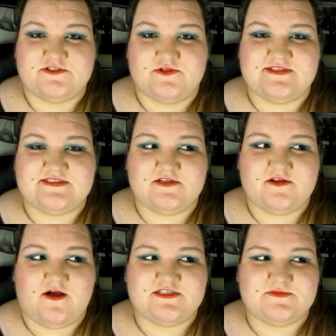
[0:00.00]
so this
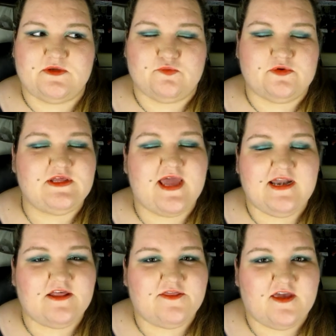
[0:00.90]
didn't cost me really
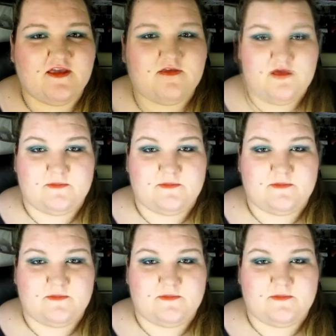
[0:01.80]
anything,